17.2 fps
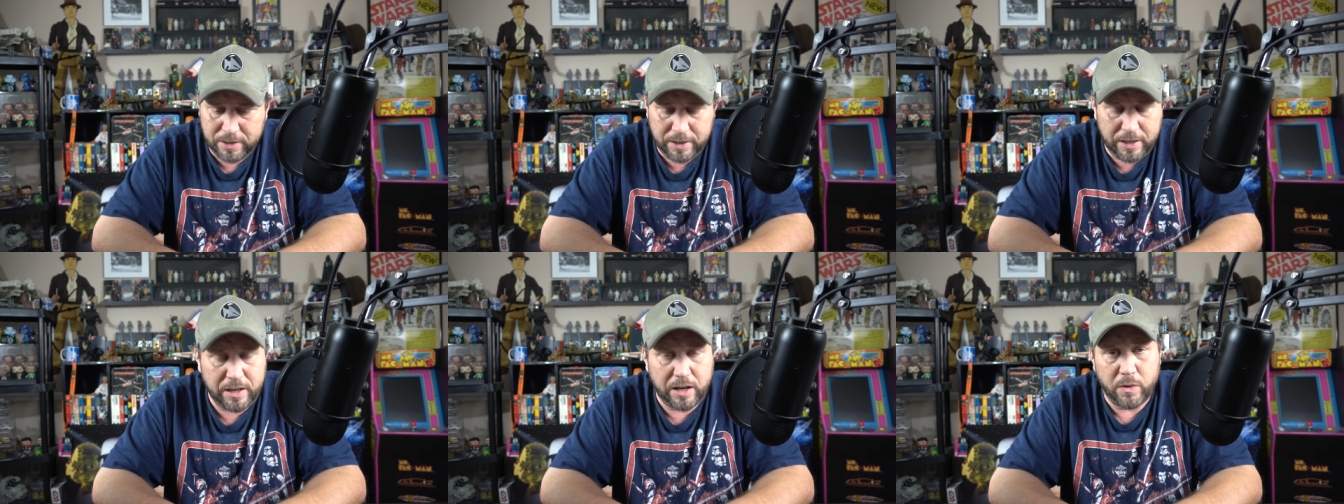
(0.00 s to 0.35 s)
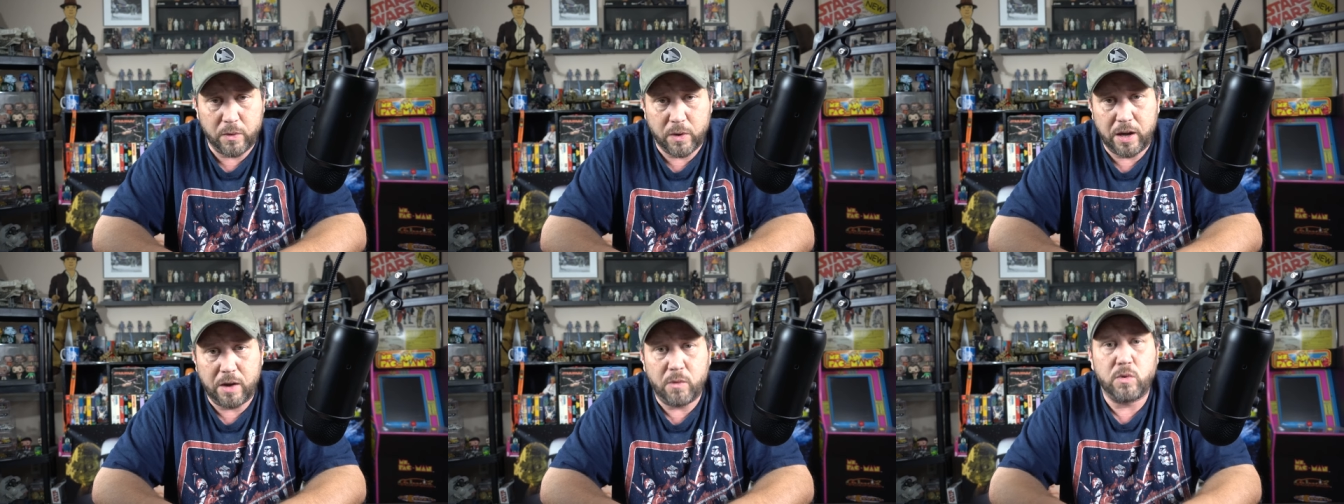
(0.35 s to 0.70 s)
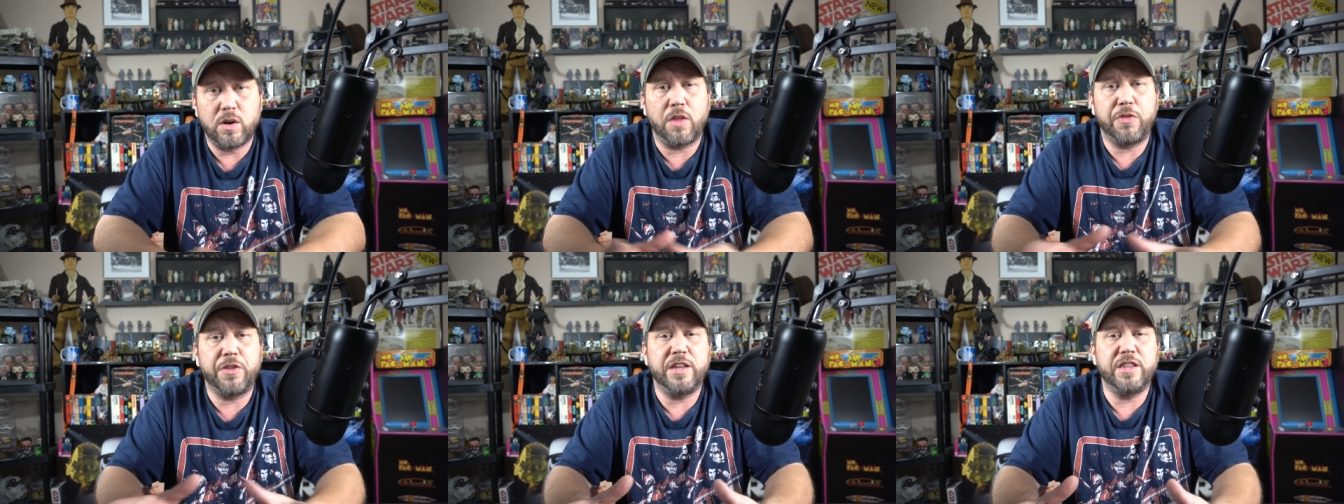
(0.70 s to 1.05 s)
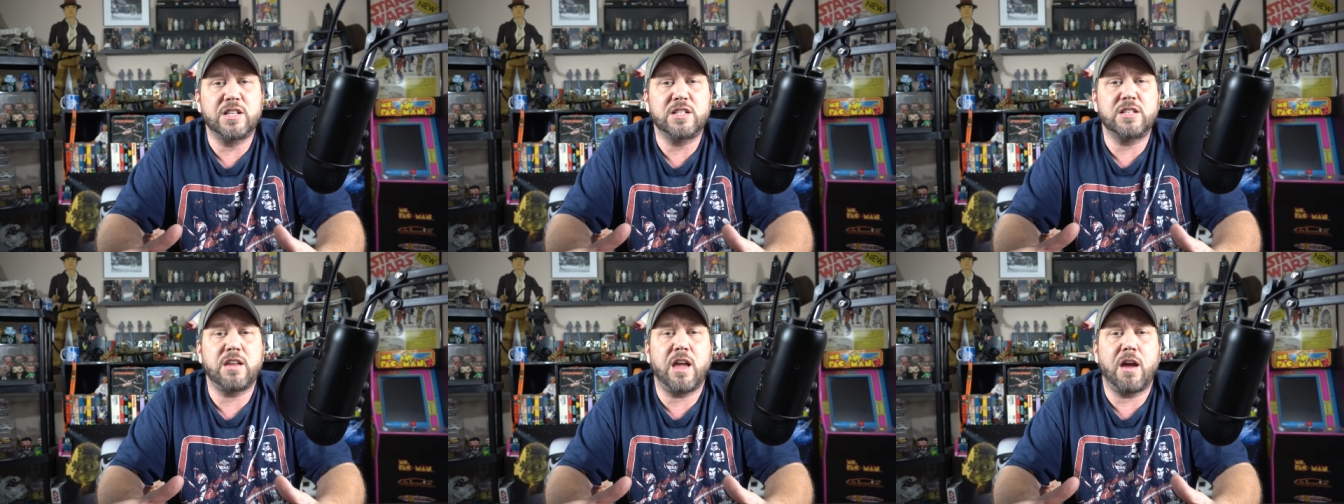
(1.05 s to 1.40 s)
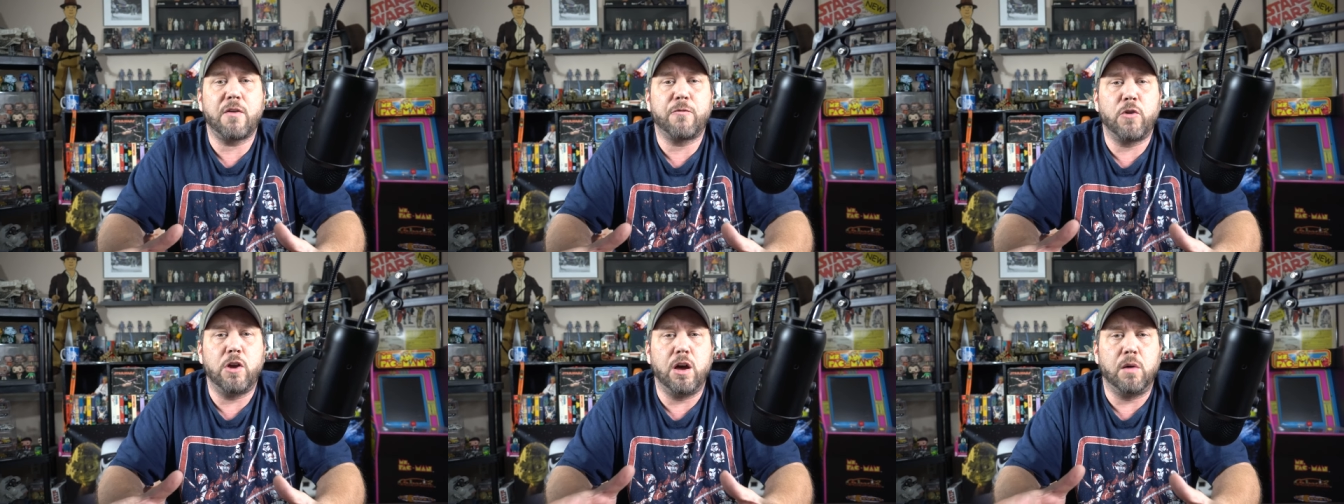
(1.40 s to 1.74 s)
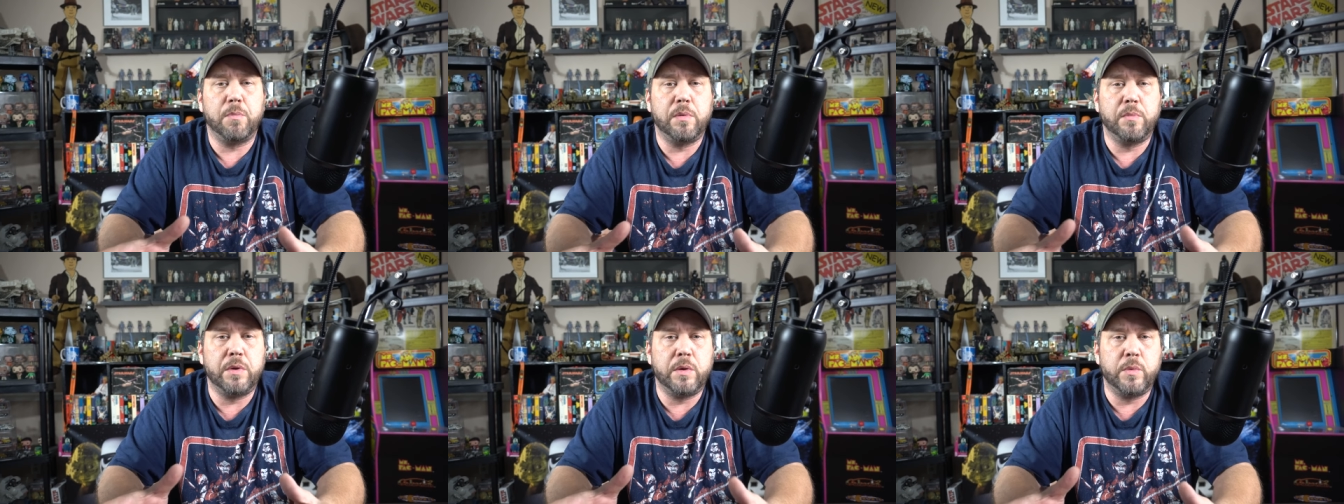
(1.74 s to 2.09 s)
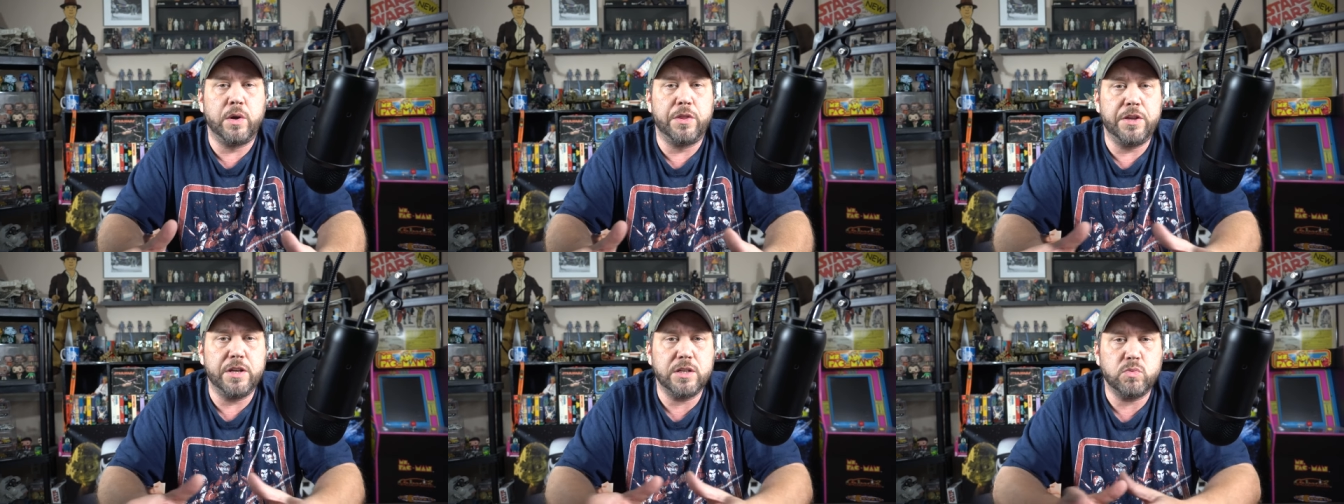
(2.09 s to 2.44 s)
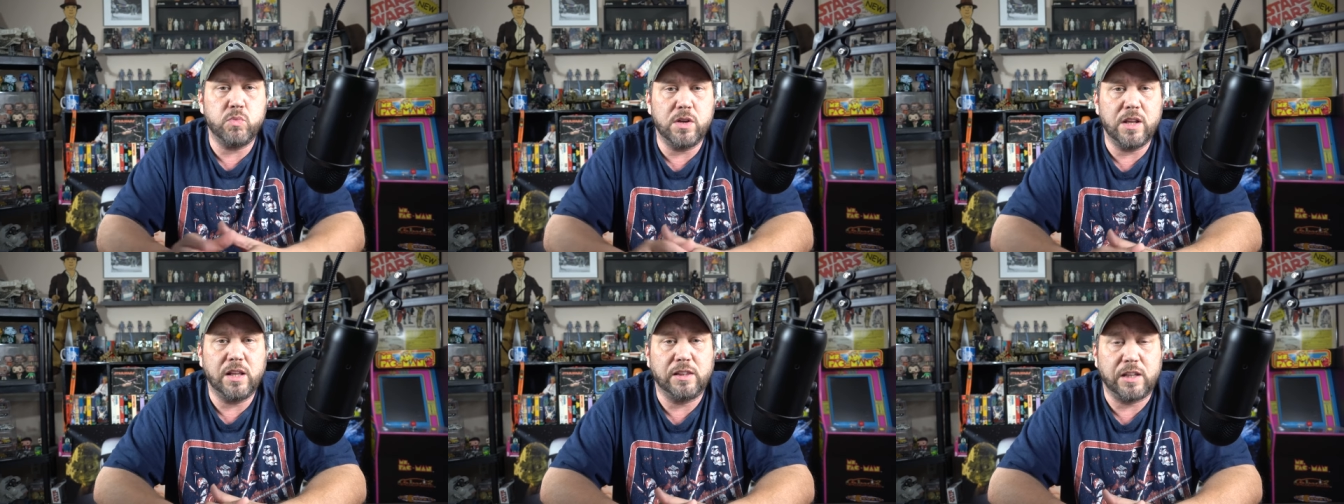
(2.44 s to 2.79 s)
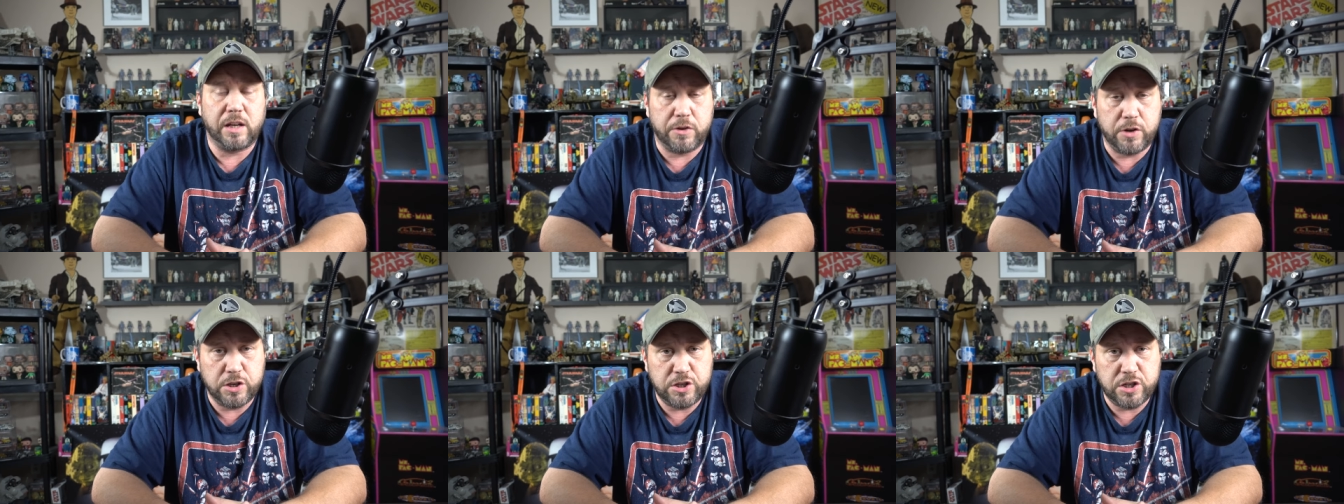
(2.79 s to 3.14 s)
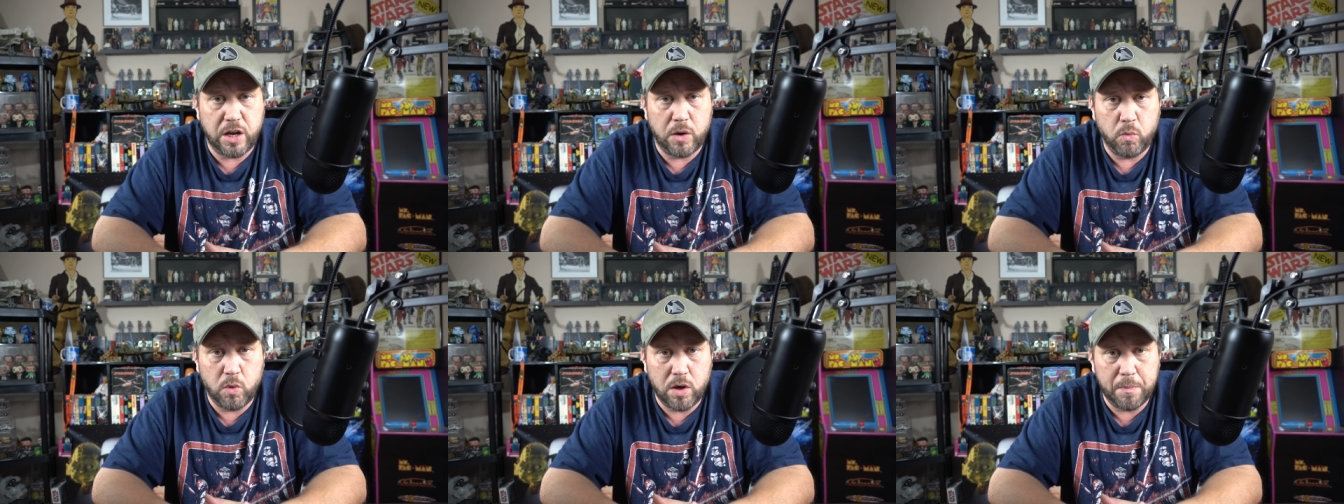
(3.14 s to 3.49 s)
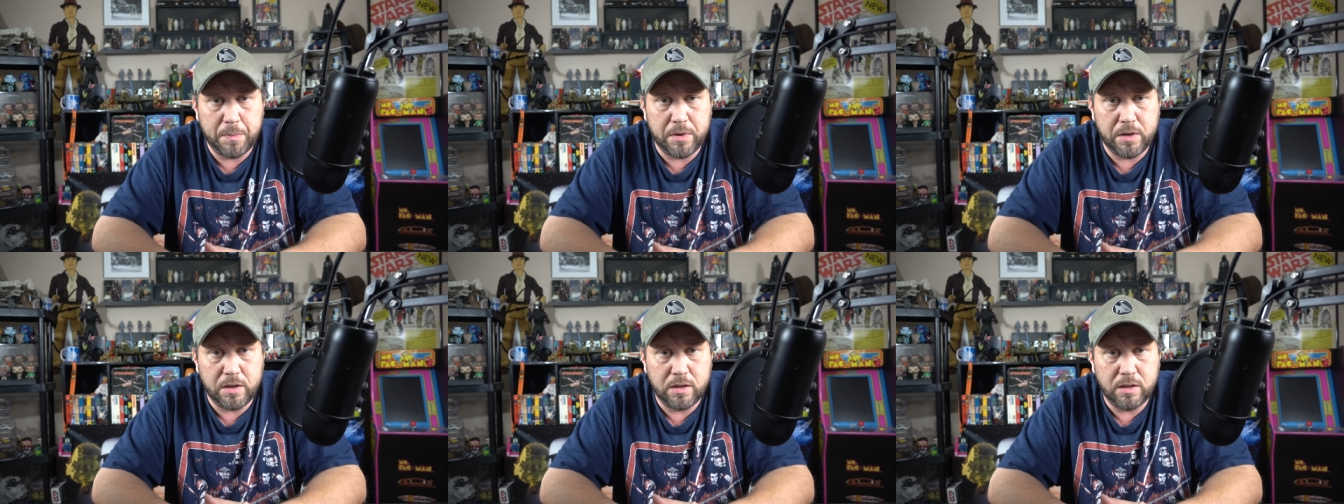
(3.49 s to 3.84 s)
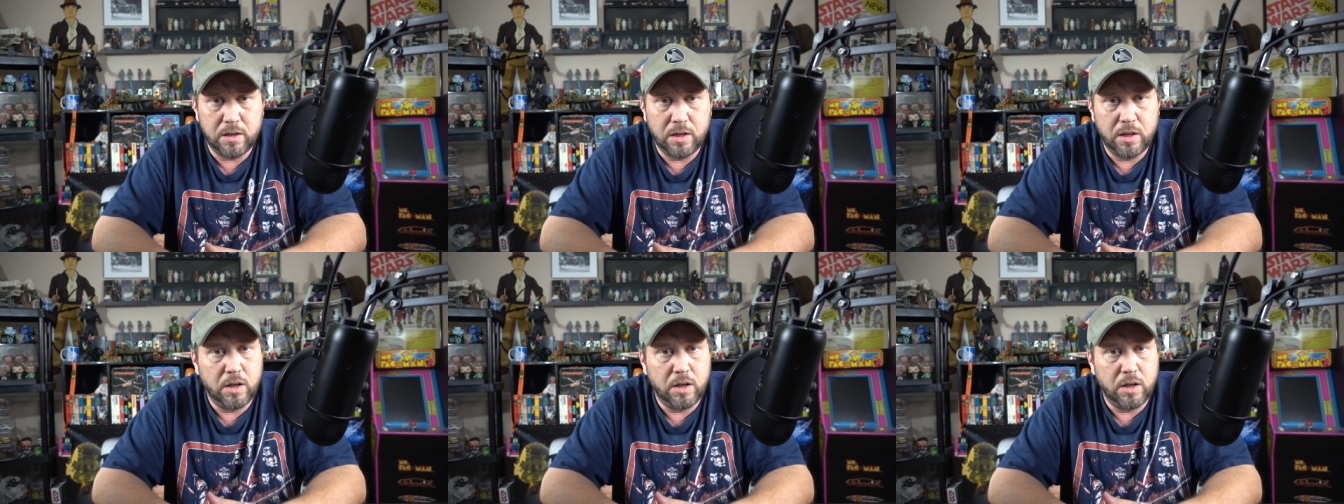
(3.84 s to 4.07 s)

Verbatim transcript: Anyway, I want to thank the staff for helping me with this one Larry J. Wampa,